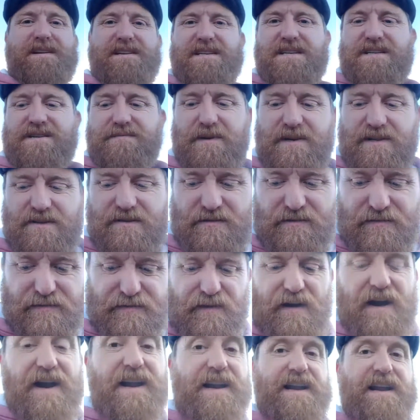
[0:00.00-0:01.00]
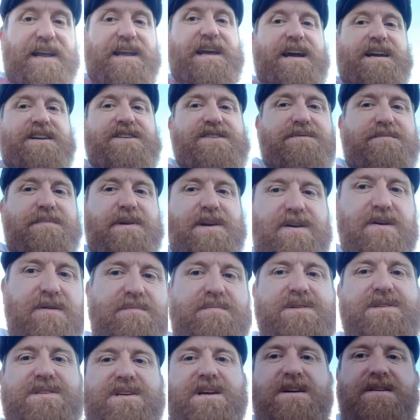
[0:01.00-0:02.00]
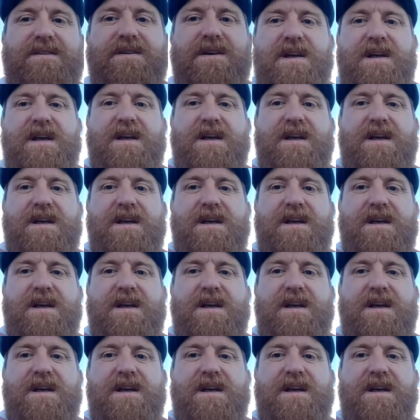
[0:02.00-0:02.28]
It's actually my dog finally catching me up. So